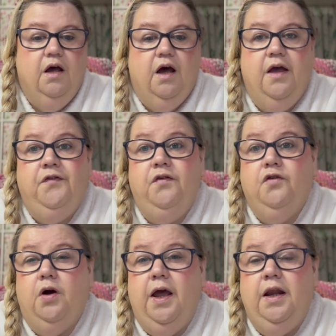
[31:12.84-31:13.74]
If you've
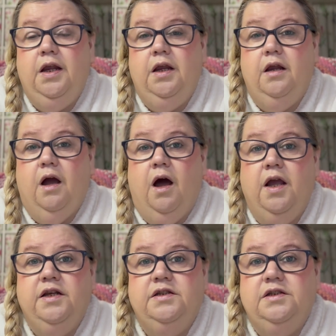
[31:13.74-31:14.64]
got any
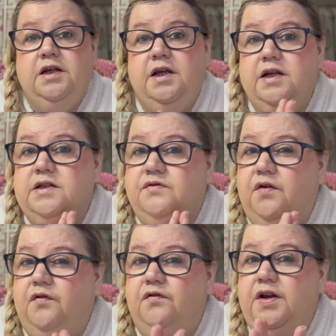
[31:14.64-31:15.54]
ideas for
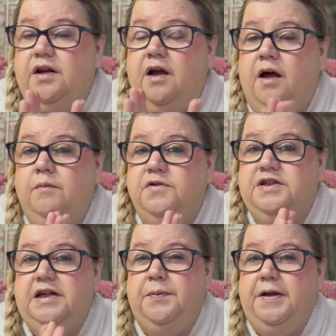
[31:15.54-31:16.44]

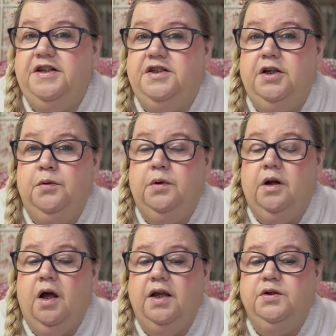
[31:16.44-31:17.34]
snippets you would
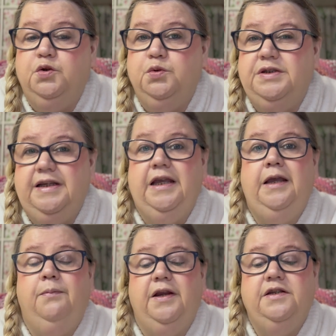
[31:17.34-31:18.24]
like to
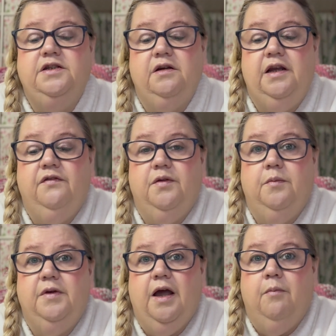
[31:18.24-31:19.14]
see, please do leave
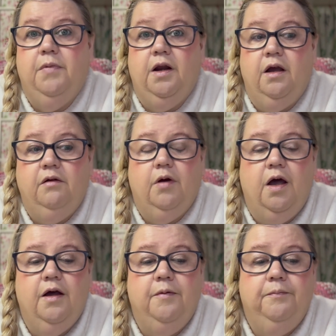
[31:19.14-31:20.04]
them down below.
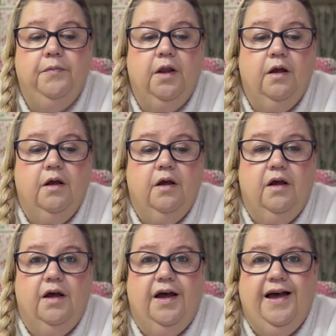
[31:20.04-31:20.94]

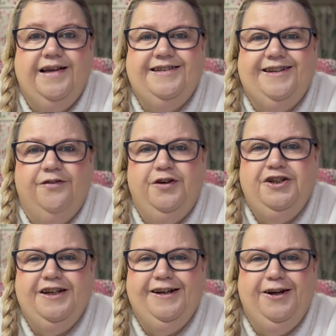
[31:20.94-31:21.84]
As lovely
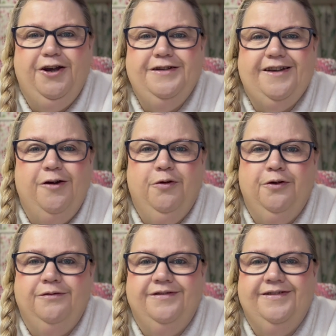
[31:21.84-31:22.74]
Sheena knows, I
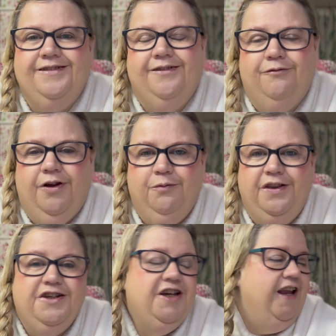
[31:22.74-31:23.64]
will run with
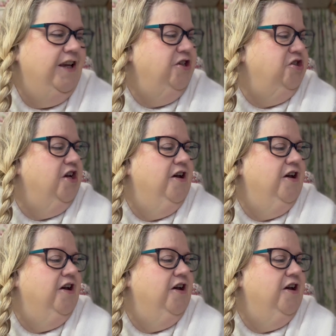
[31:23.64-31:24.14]
the challenge.